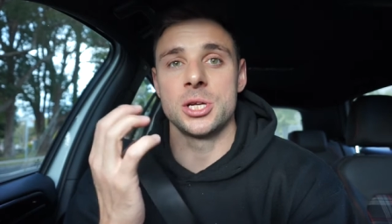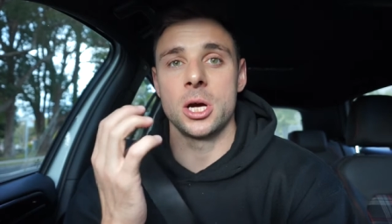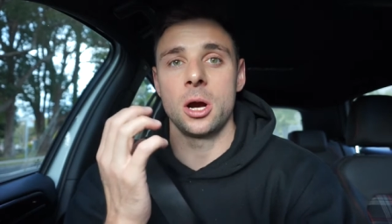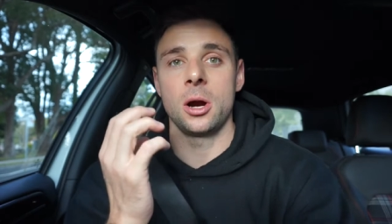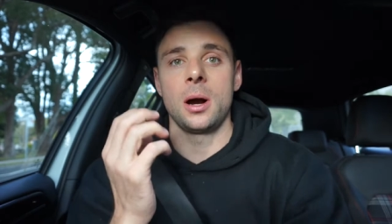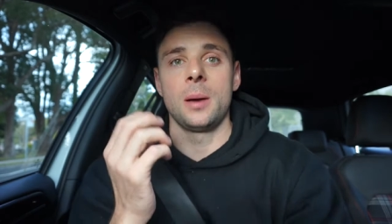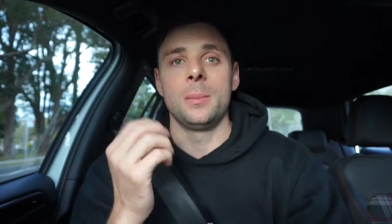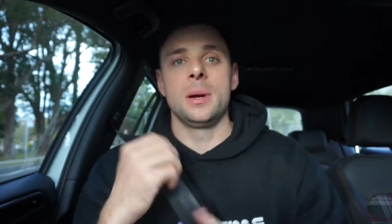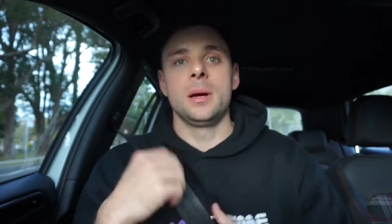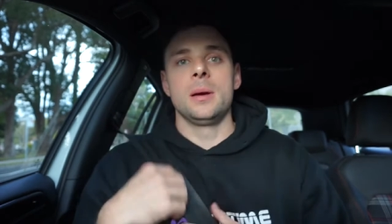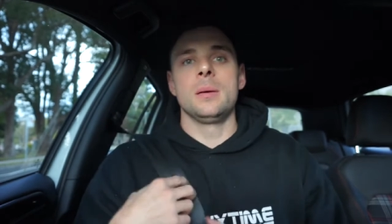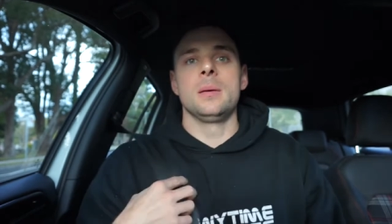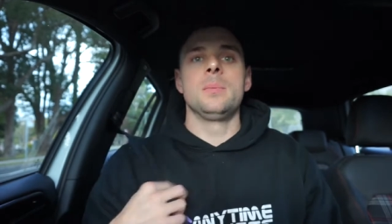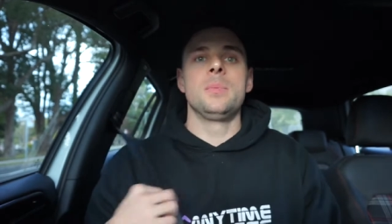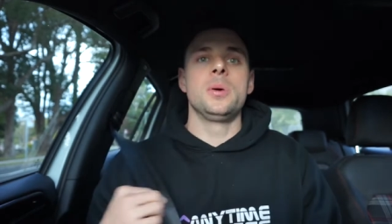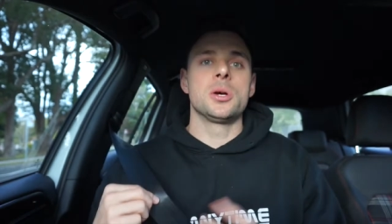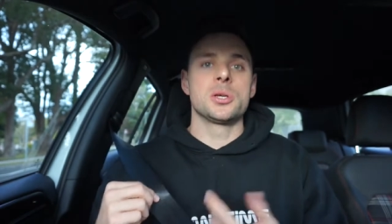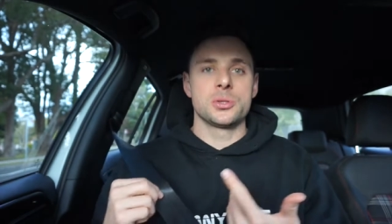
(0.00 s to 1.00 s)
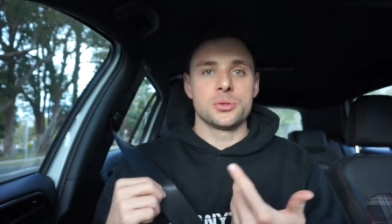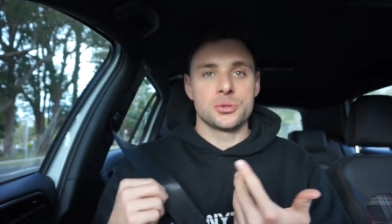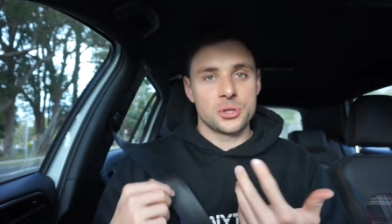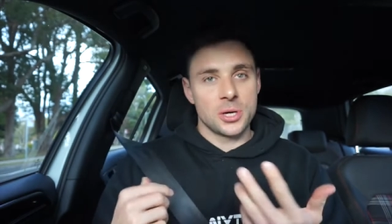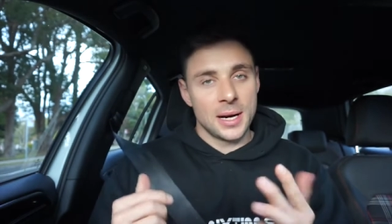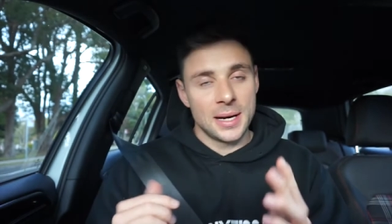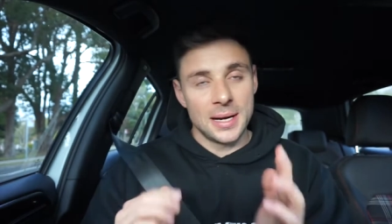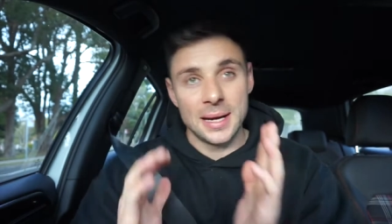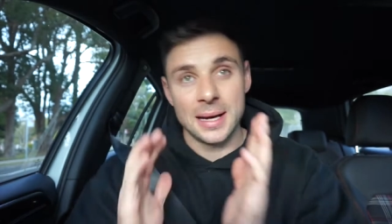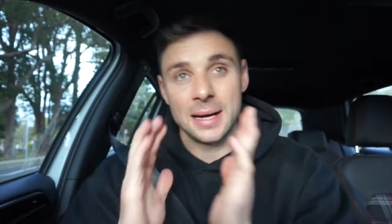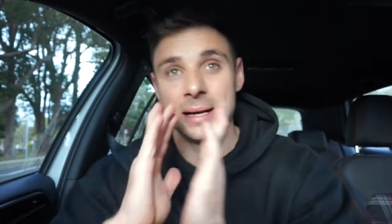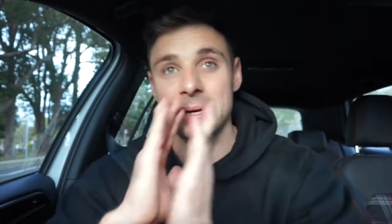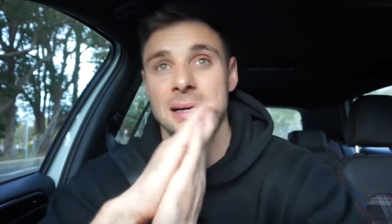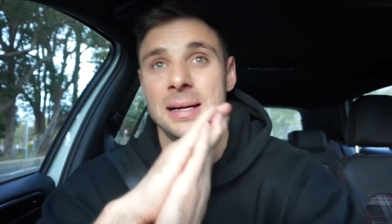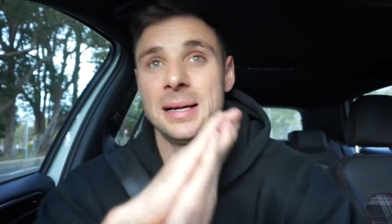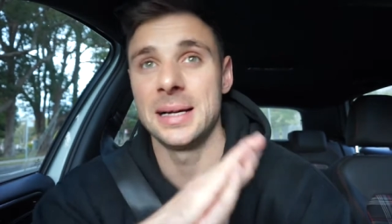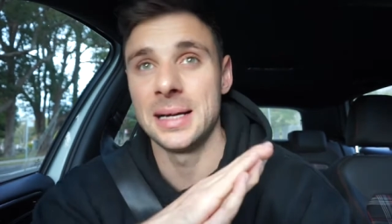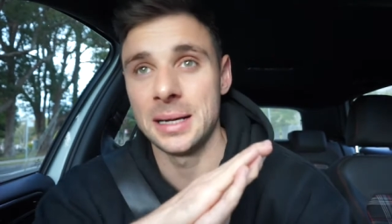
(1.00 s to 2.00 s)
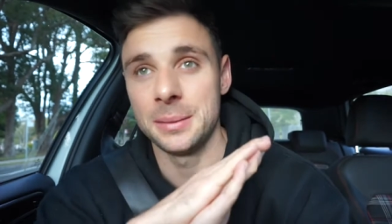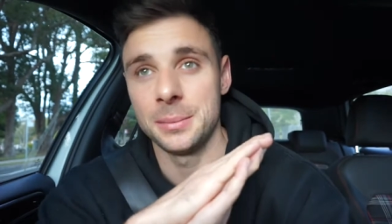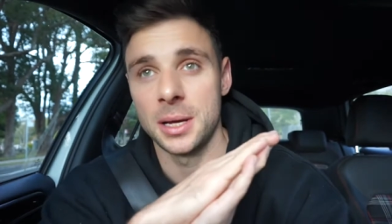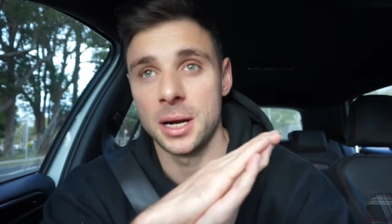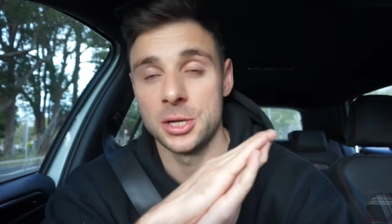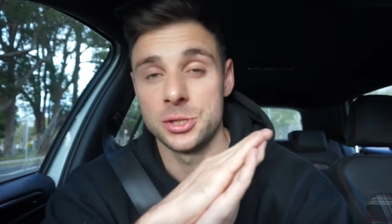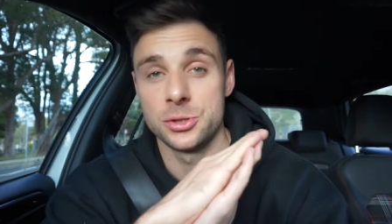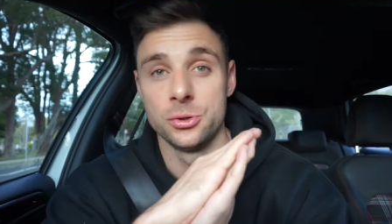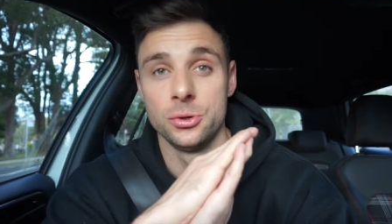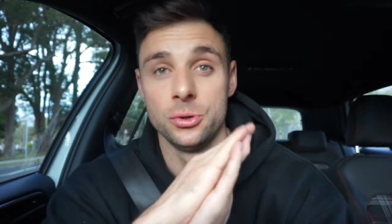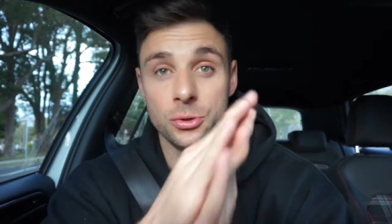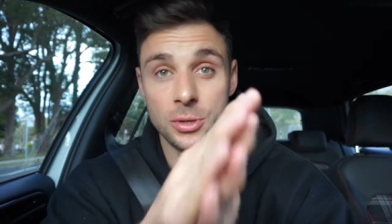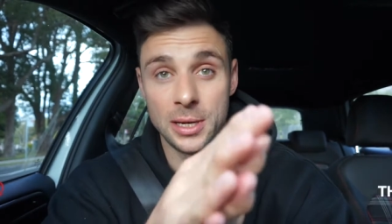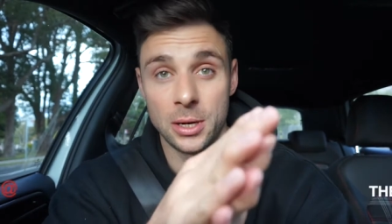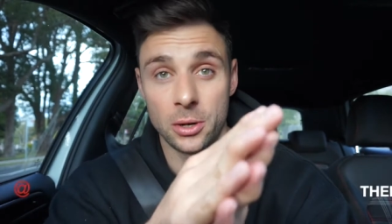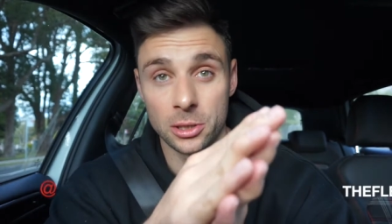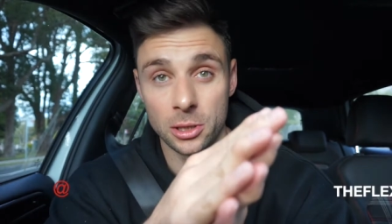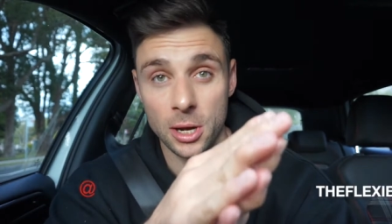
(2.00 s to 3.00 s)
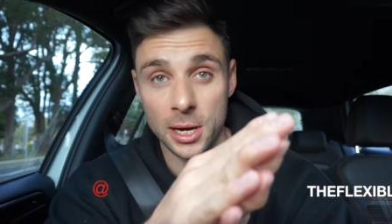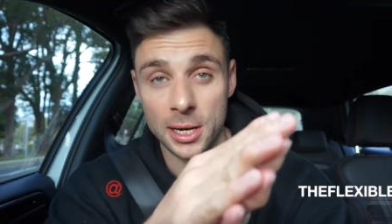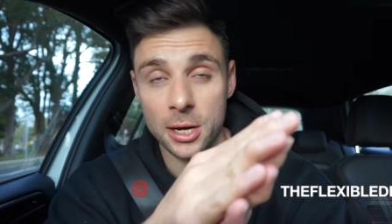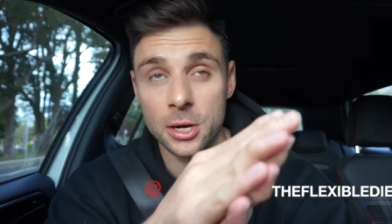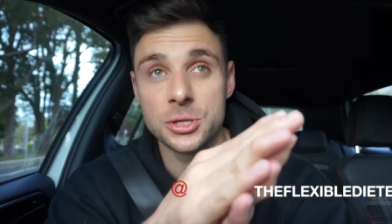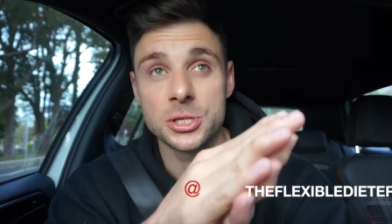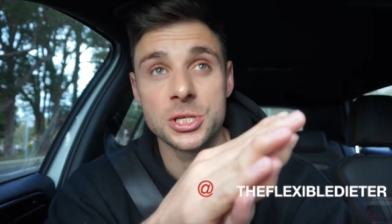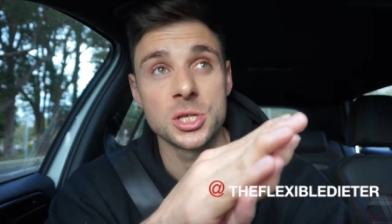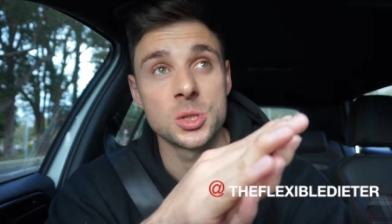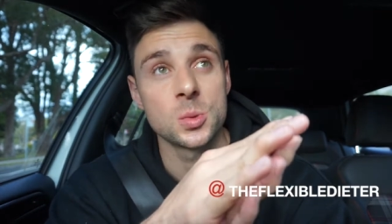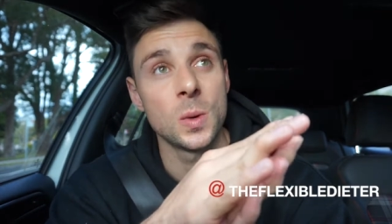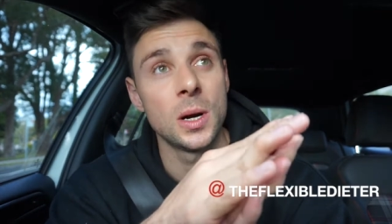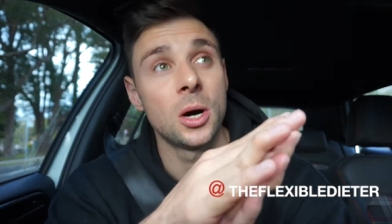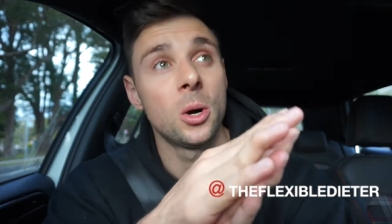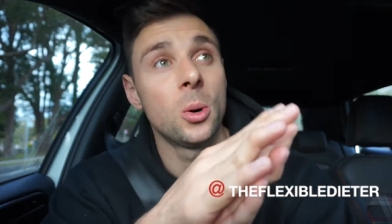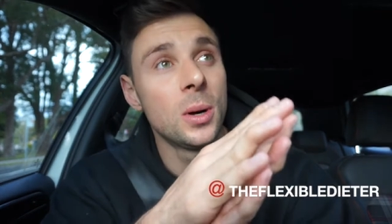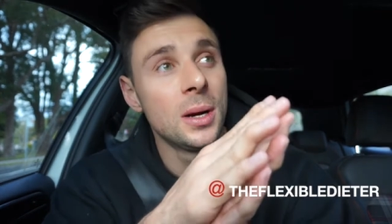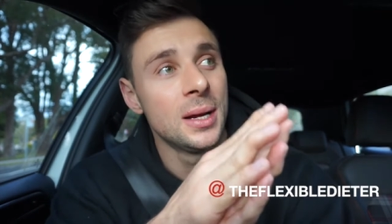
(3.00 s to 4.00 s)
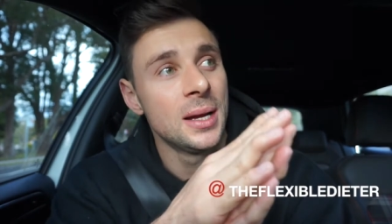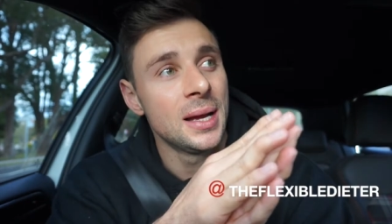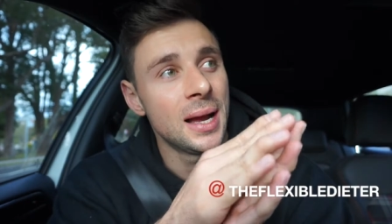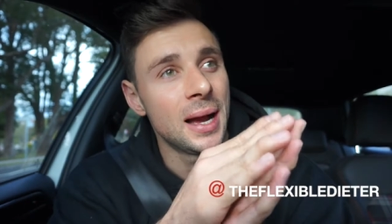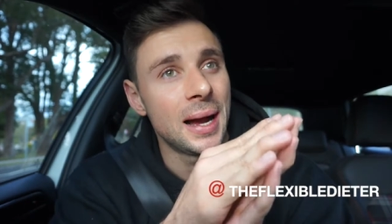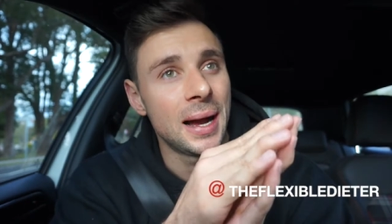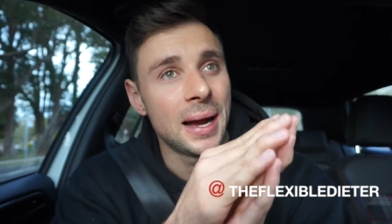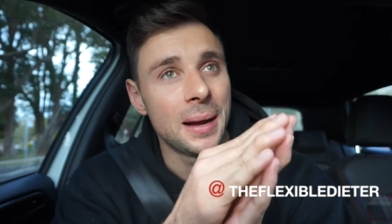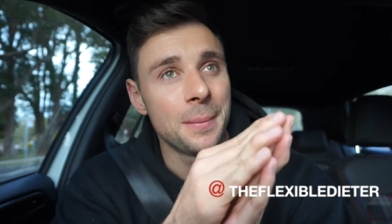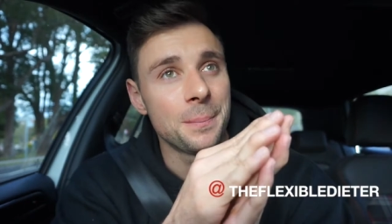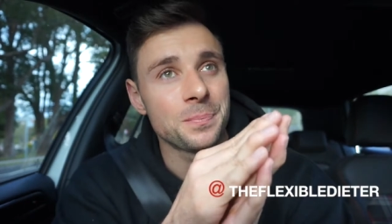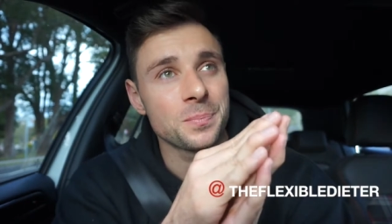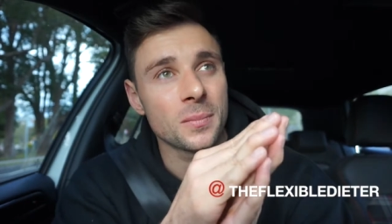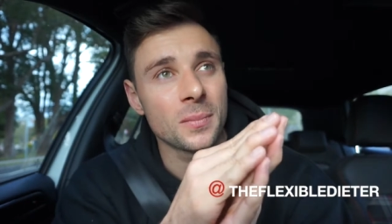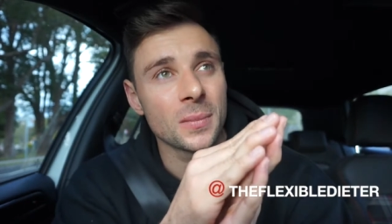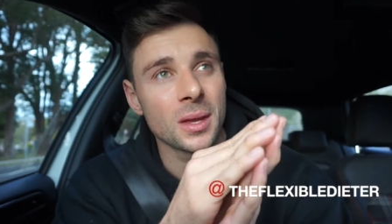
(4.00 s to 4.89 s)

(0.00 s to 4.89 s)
know I'm a personal trainer um, and I do the online coaching as well um,